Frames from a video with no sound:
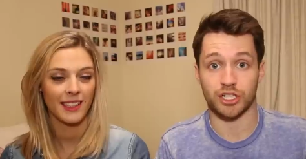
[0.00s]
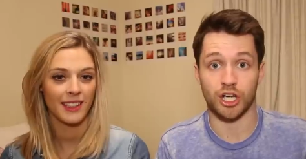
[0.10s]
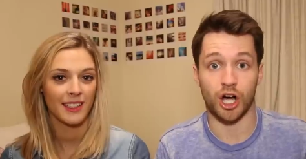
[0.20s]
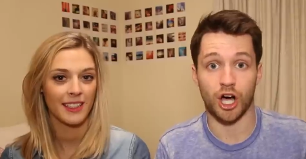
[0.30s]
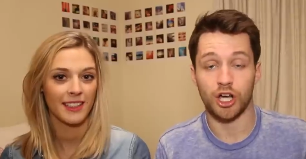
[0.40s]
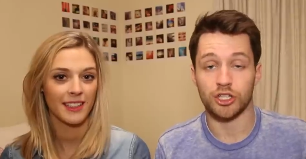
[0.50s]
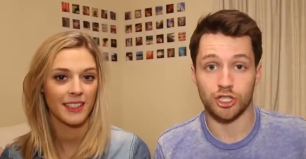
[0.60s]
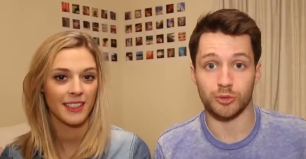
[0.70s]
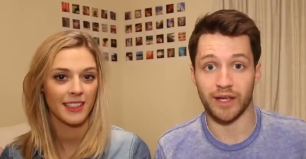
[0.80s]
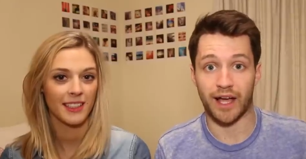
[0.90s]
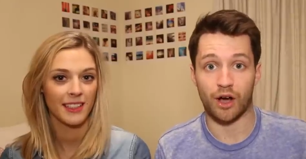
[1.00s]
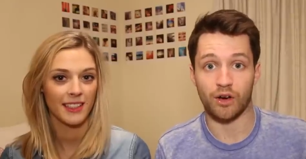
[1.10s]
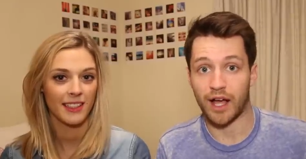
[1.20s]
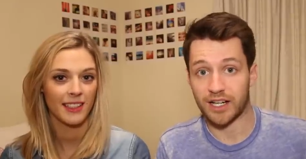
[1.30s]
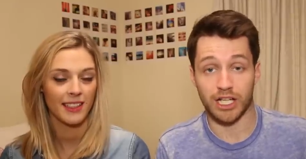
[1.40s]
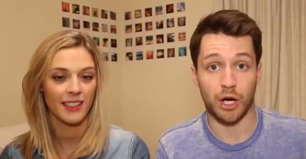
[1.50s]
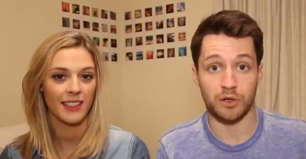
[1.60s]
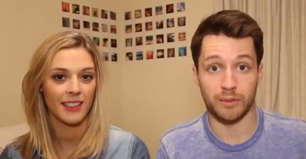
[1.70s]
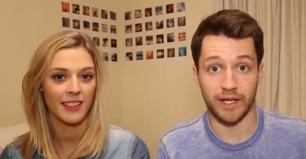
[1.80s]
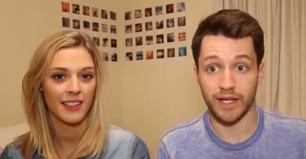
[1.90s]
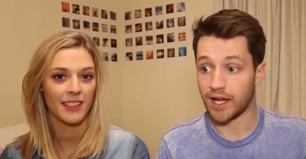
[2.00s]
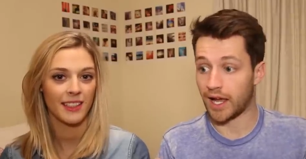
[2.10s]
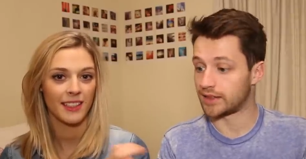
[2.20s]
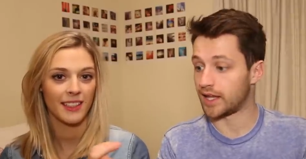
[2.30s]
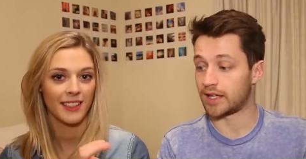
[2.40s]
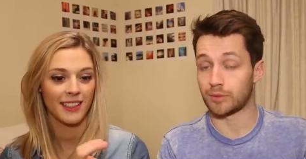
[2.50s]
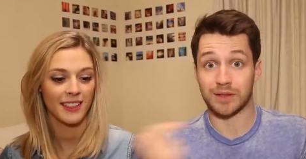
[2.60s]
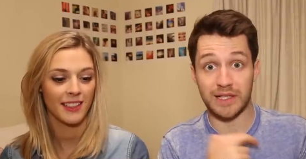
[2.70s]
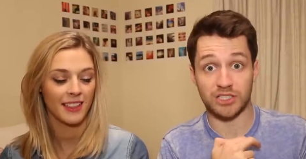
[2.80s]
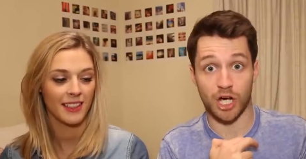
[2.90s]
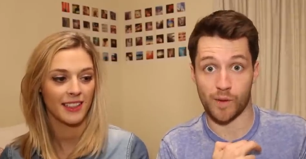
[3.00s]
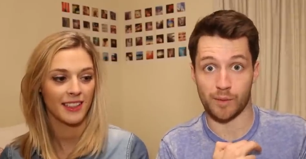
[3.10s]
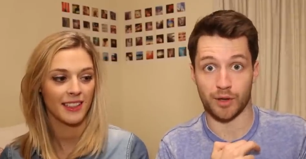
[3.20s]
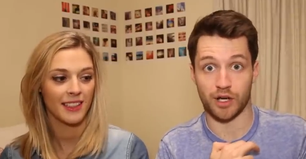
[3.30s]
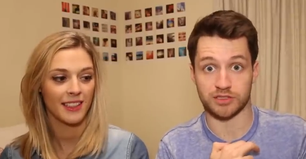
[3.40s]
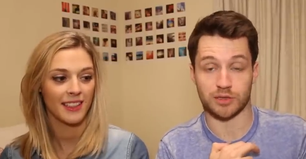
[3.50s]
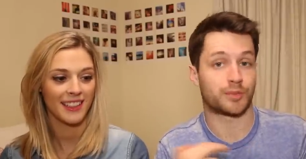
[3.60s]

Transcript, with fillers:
Speaker 1: the car, took me out, had a go at me, and then a police car went past.